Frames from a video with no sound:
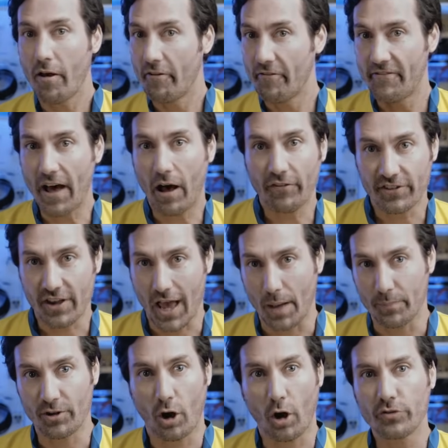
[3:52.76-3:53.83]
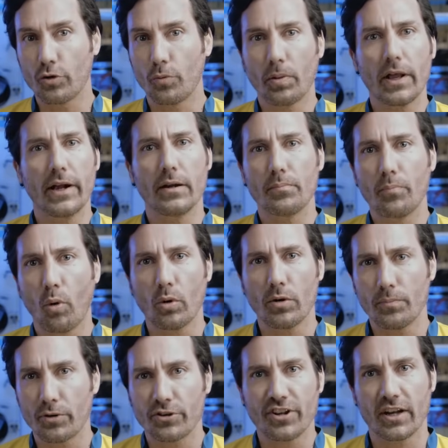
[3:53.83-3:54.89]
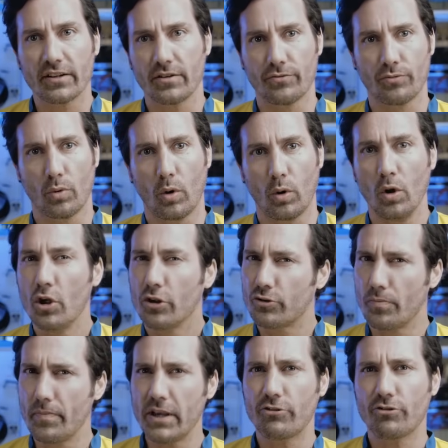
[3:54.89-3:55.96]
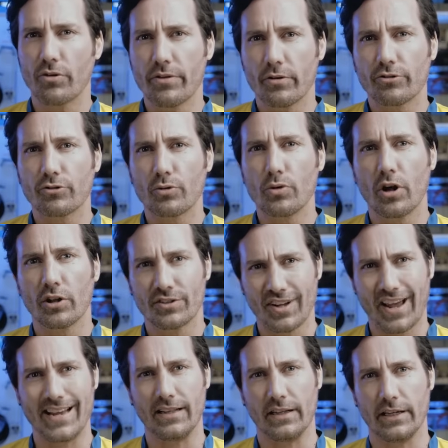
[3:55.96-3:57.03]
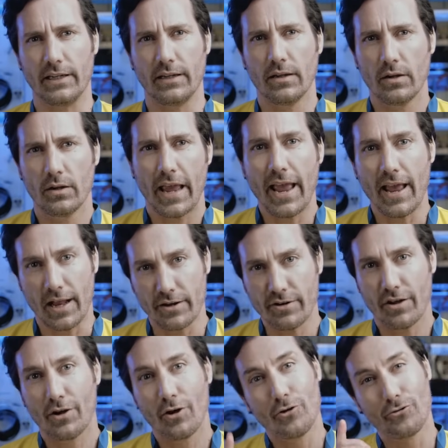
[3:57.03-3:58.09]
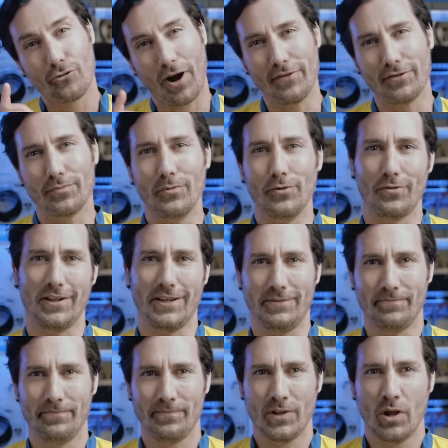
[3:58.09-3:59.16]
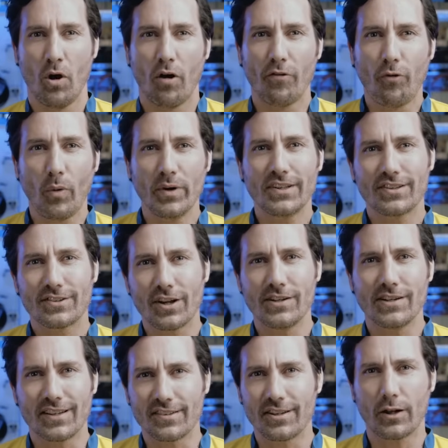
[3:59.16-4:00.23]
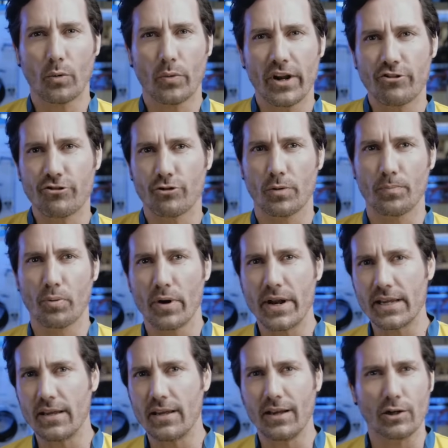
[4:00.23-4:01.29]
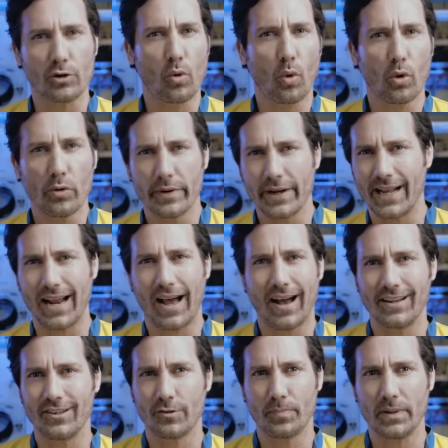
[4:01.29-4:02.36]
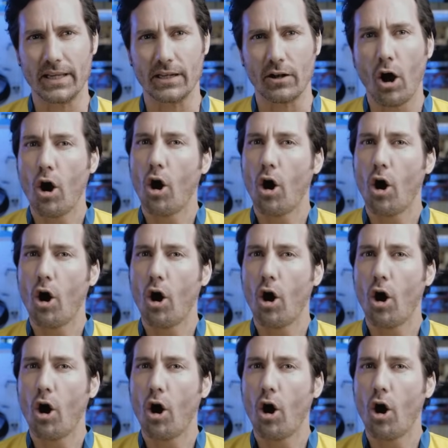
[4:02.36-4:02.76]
Valve caps also play an important protective role, so make sure they're screwed on tightly. And drive smoothly. Avoid sudden acceleration or braking and cornering at high speed.